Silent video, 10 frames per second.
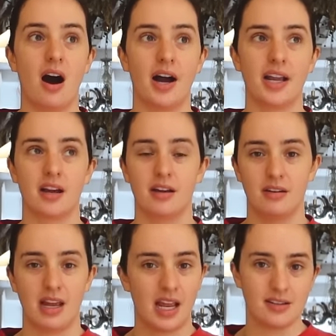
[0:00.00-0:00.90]
I
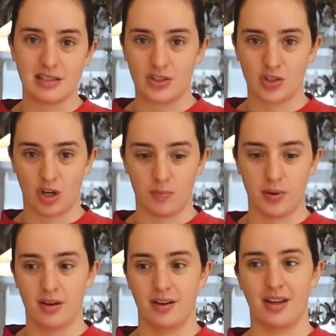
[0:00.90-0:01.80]
can easily shop
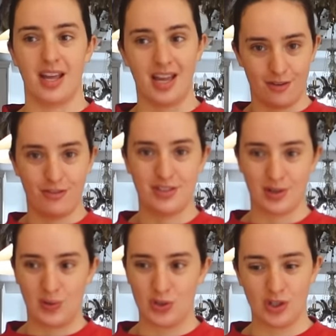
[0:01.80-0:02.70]
in a
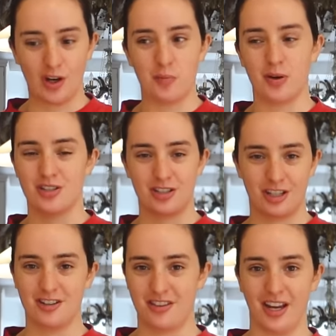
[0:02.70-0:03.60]
physical shop, which is a
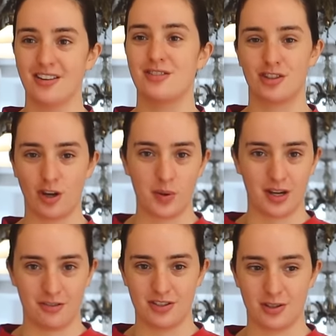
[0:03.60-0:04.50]
good thing to shop
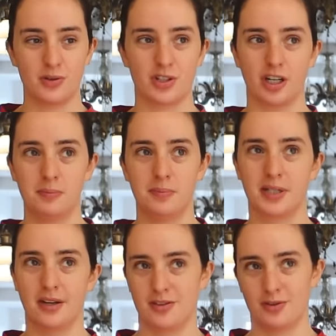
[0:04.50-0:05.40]
in a physical shop
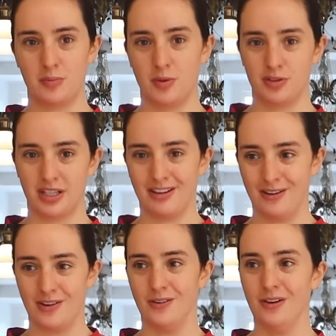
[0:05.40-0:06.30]
because you're supporting the
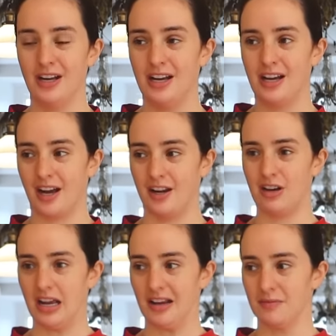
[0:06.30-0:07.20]
local kind of
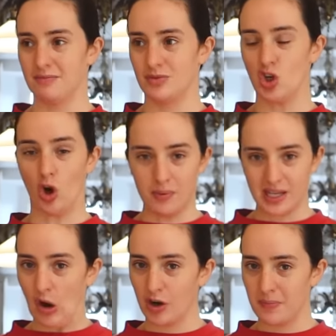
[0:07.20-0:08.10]
like job
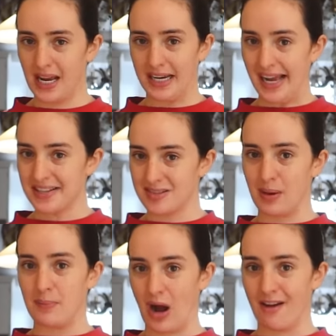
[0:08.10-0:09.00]
economy, I guess,
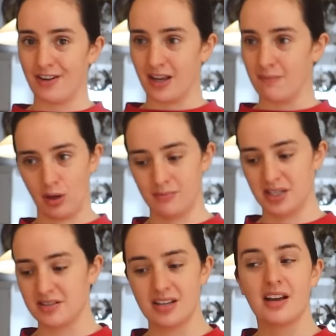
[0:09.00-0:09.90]
people having
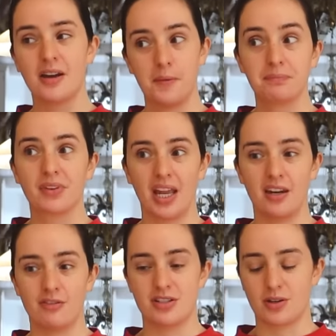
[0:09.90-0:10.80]
employment
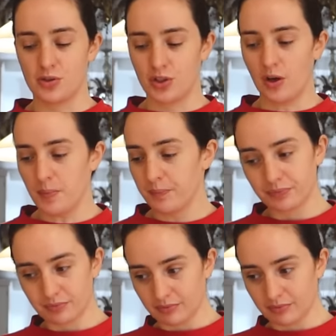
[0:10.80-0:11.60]
in a physical shop.